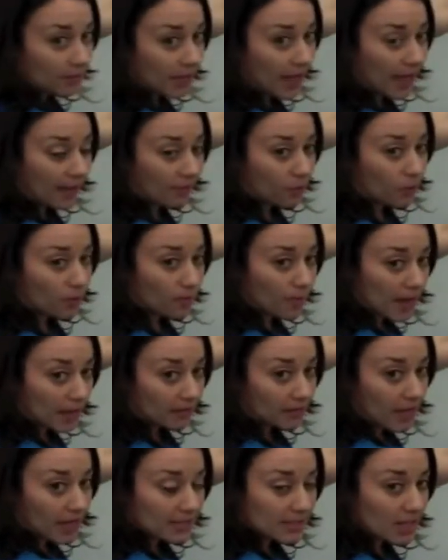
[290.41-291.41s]
Okay, everyone
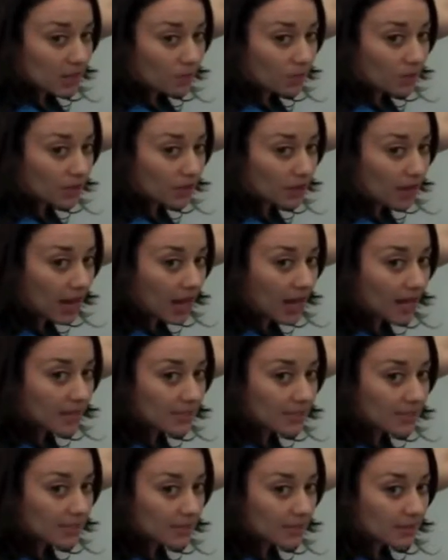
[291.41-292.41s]
make less than with your
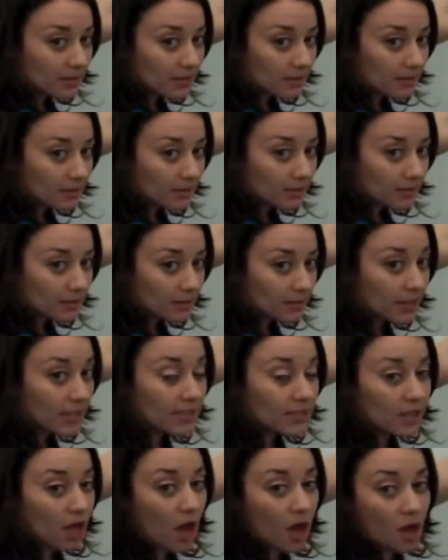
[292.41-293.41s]
hands.
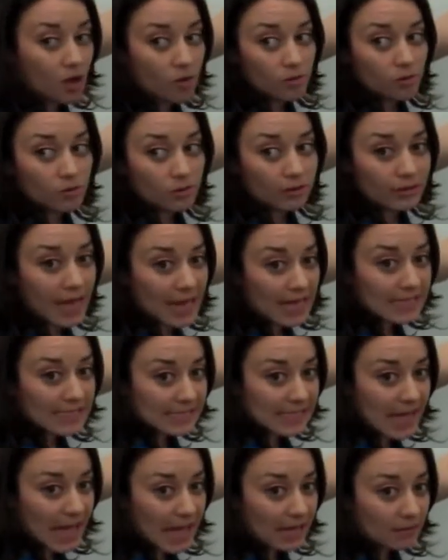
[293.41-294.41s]
Let's go. Less
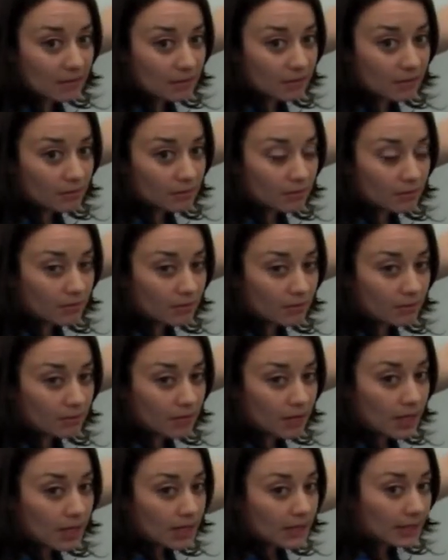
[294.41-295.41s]
than.
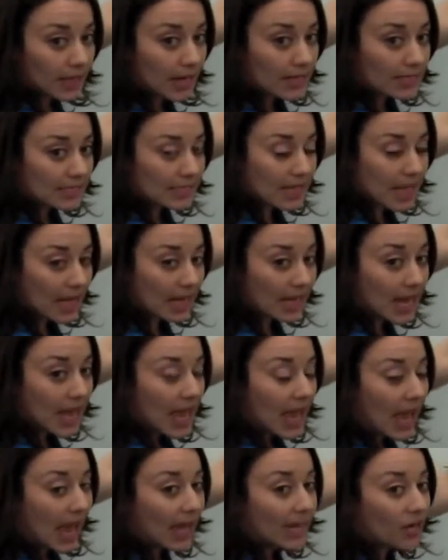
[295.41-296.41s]
Less than.
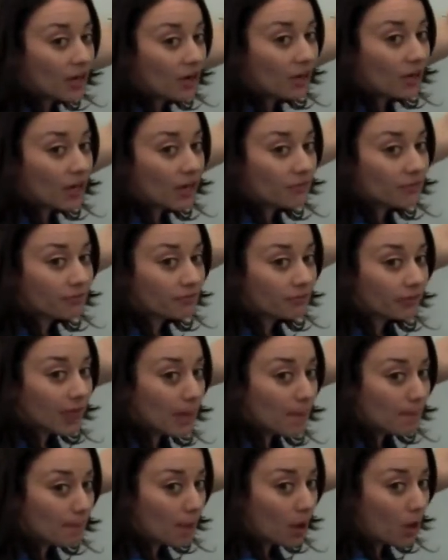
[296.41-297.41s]
And you're going to
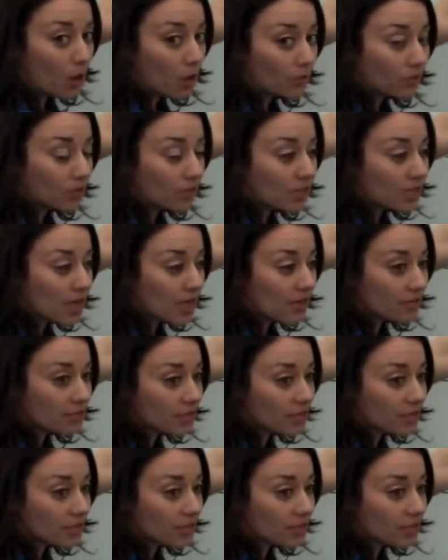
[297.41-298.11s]
flip over to the other